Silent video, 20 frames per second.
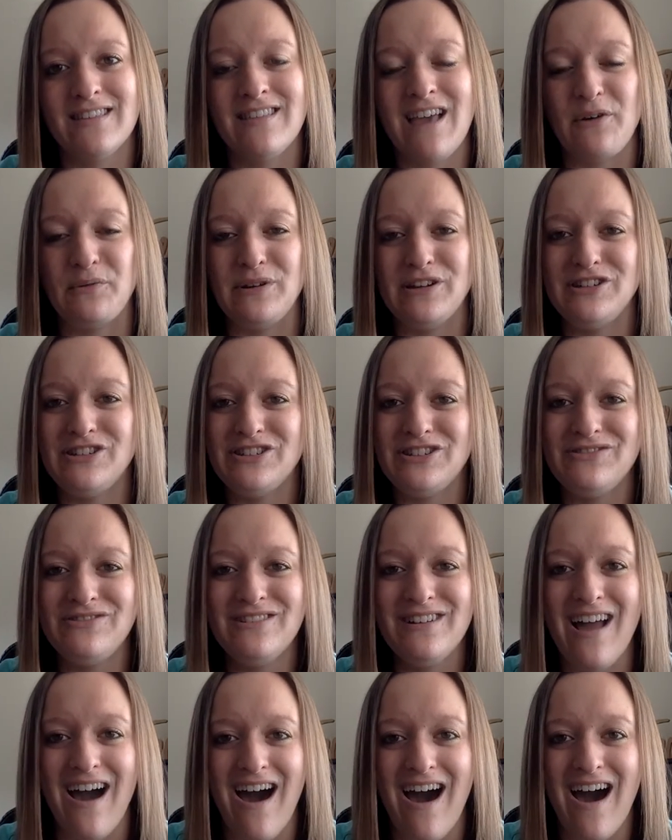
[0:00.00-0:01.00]
that we do
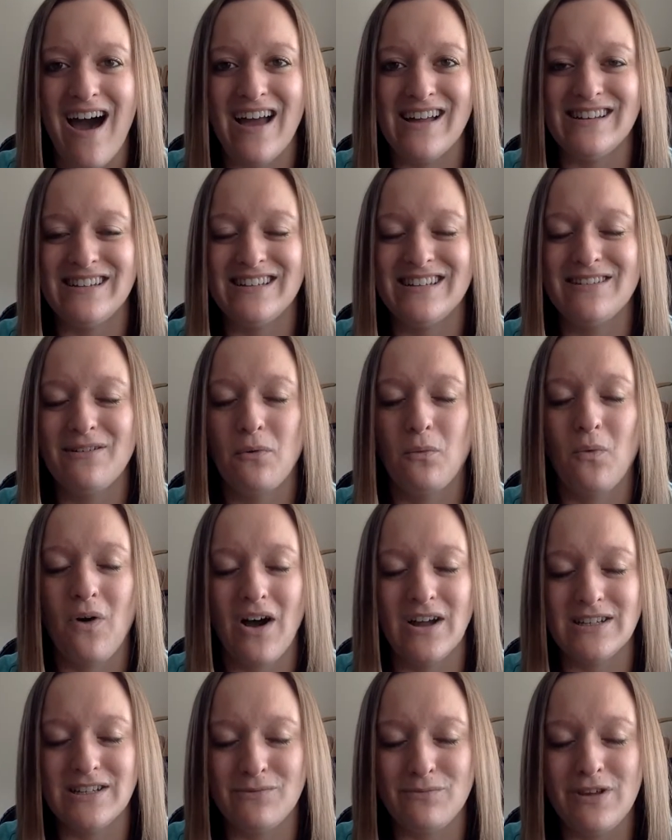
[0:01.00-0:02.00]
not
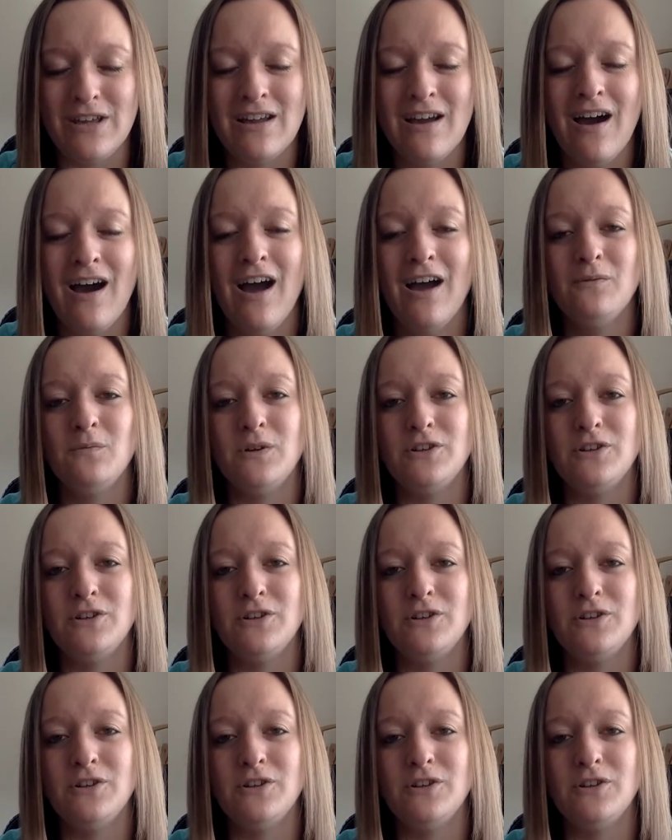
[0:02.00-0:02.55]
want to be on?